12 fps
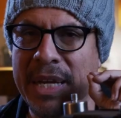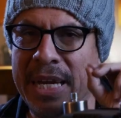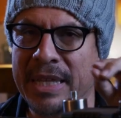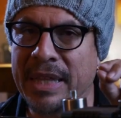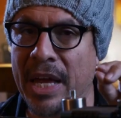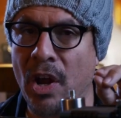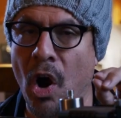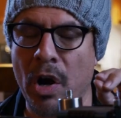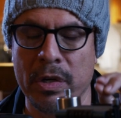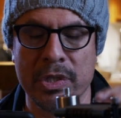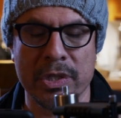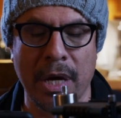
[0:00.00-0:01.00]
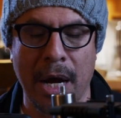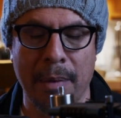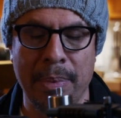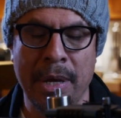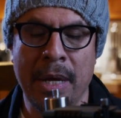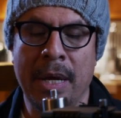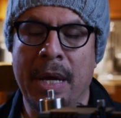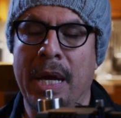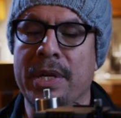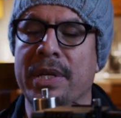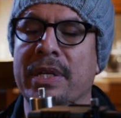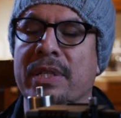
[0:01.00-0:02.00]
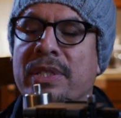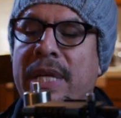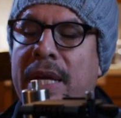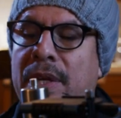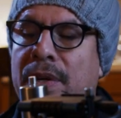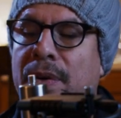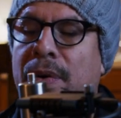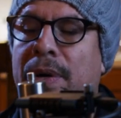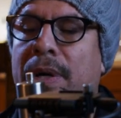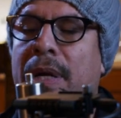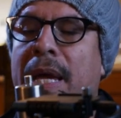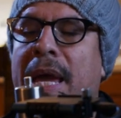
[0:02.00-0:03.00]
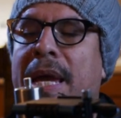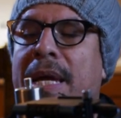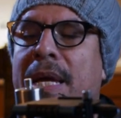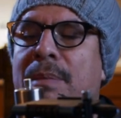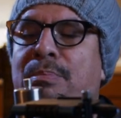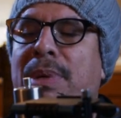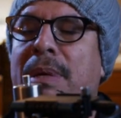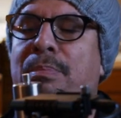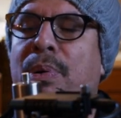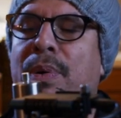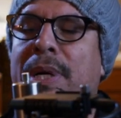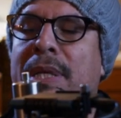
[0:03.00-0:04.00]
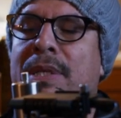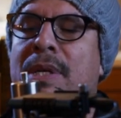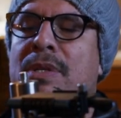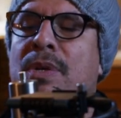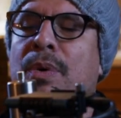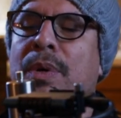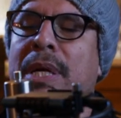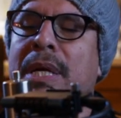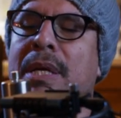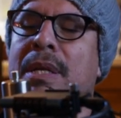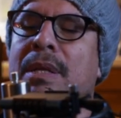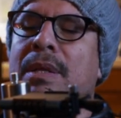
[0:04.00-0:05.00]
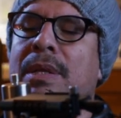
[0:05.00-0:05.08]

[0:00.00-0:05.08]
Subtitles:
to hit that hard stop, and you're going to set your A and B points. So in